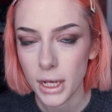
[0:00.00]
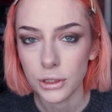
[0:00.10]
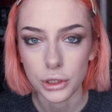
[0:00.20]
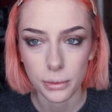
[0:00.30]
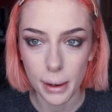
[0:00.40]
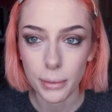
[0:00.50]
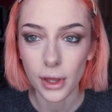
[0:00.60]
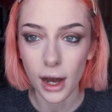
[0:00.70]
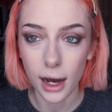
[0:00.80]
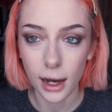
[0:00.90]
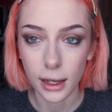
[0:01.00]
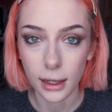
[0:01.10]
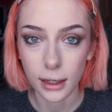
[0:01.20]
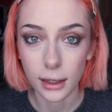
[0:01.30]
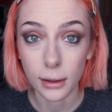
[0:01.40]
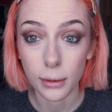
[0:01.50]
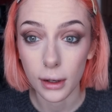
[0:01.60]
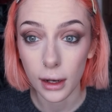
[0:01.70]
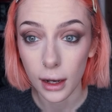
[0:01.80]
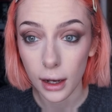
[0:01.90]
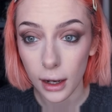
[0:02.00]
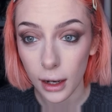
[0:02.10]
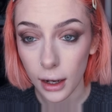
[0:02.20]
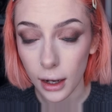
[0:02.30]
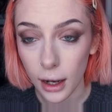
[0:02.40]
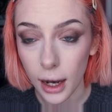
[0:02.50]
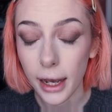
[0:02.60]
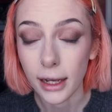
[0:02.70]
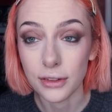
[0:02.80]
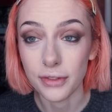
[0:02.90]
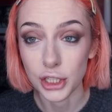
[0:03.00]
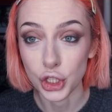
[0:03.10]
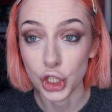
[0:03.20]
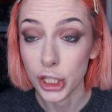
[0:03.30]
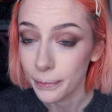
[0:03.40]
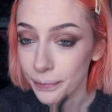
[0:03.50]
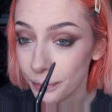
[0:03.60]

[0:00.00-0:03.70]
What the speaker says: just remember that I had a vision.